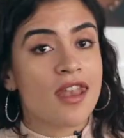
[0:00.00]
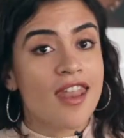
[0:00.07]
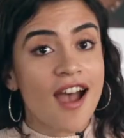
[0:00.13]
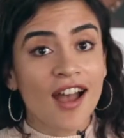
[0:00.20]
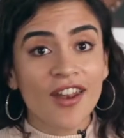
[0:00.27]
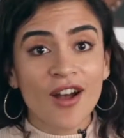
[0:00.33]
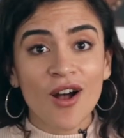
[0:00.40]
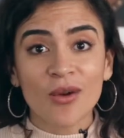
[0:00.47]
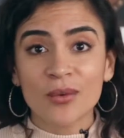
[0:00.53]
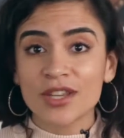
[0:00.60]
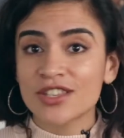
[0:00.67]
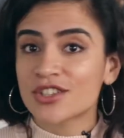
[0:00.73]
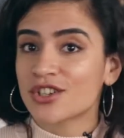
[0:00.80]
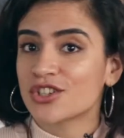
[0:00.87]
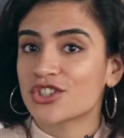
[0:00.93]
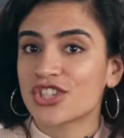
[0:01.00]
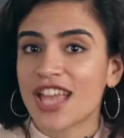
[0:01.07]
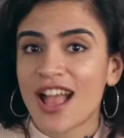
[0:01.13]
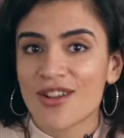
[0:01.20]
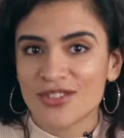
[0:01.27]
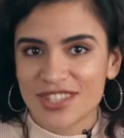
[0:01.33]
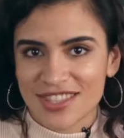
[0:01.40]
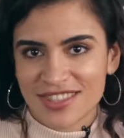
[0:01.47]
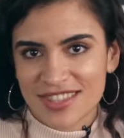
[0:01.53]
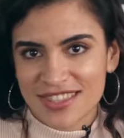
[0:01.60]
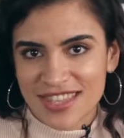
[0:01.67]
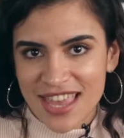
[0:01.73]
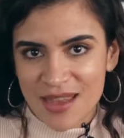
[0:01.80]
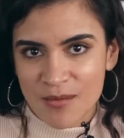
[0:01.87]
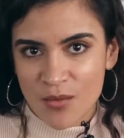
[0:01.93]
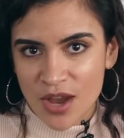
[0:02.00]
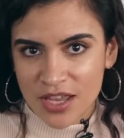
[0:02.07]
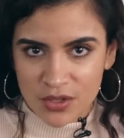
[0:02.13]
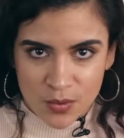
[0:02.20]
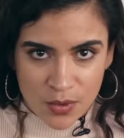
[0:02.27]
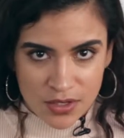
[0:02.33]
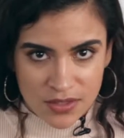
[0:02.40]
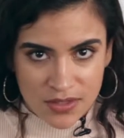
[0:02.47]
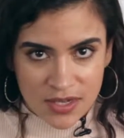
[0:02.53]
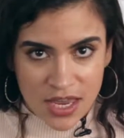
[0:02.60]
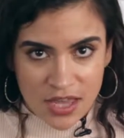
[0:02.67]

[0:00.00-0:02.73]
Not all research counts in the same way towards